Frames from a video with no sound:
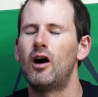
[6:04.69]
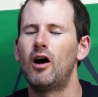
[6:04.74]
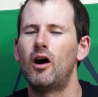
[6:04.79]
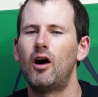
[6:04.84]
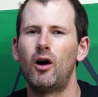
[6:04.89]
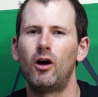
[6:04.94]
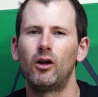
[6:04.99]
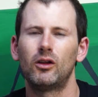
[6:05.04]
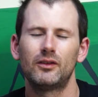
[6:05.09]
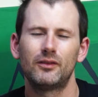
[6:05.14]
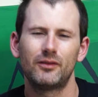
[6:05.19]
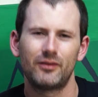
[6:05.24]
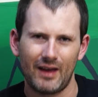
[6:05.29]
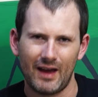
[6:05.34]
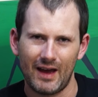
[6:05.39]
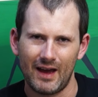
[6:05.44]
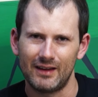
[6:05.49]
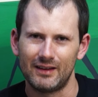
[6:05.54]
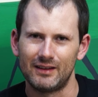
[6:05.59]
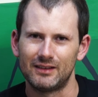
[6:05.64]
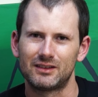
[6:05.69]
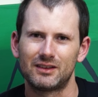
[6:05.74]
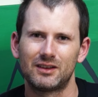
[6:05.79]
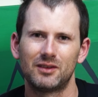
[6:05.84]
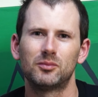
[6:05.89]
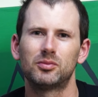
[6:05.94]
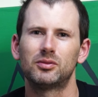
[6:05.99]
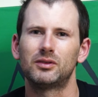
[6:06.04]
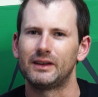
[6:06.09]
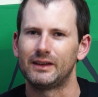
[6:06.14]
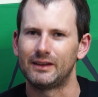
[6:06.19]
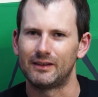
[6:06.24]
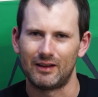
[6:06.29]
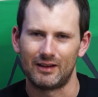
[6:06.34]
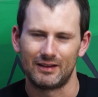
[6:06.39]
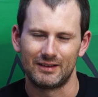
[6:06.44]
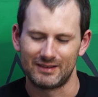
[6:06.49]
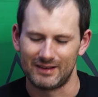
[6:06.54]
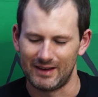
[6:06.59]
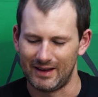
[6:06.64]
All of that is complete
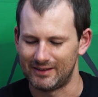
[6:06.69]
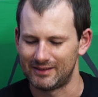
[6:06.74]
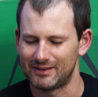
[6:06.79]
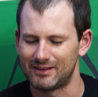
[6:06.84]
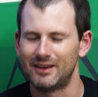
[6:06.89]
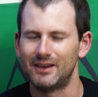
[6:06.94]
nonsense.